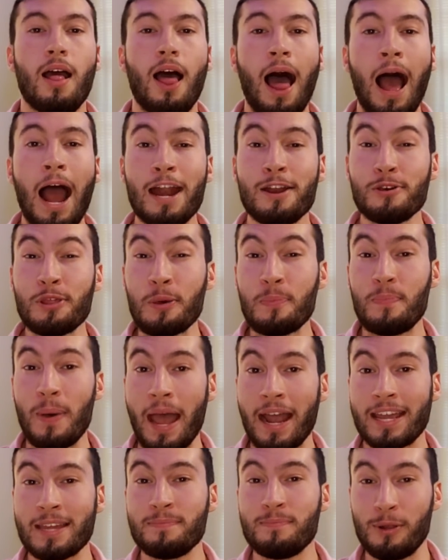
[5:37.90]
I know that
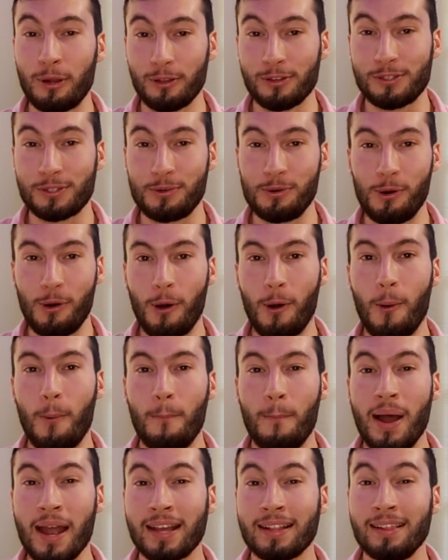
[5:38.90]
back in middle school,
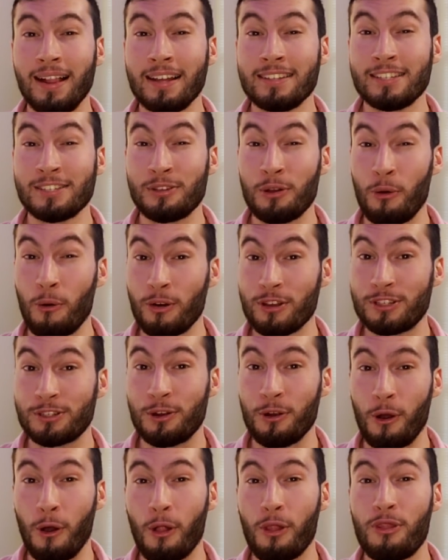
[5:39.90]
my class's horse
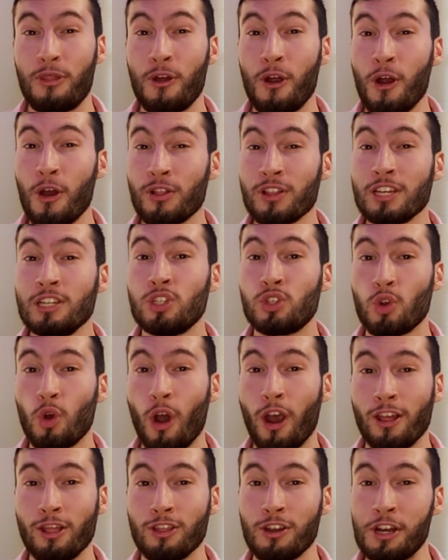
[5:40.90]
girl thoroughly
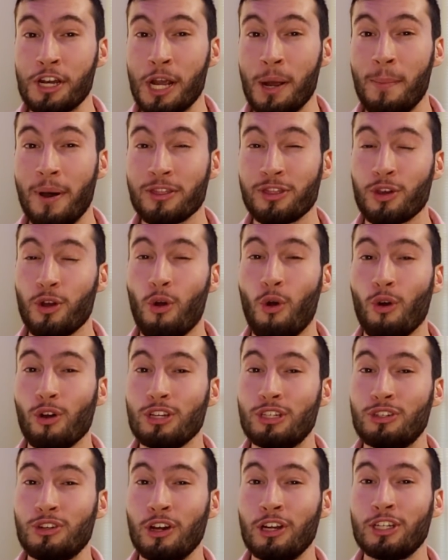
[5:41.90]
enjoyed learning about the
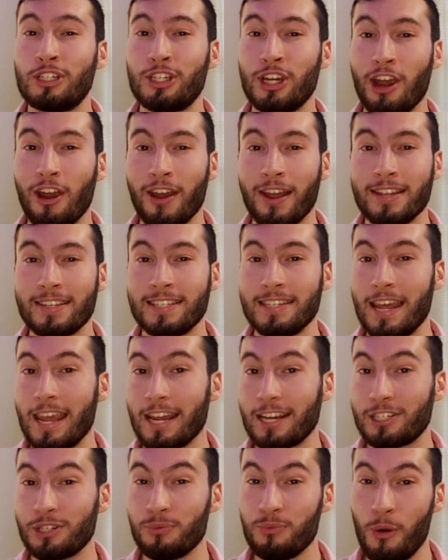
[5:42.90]
horse-drawn chariots in
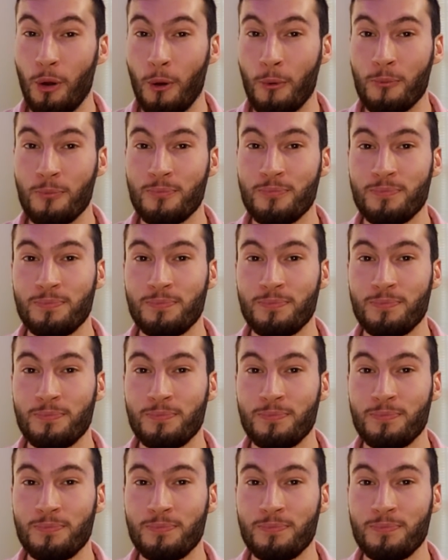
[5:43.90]
ancient Rome.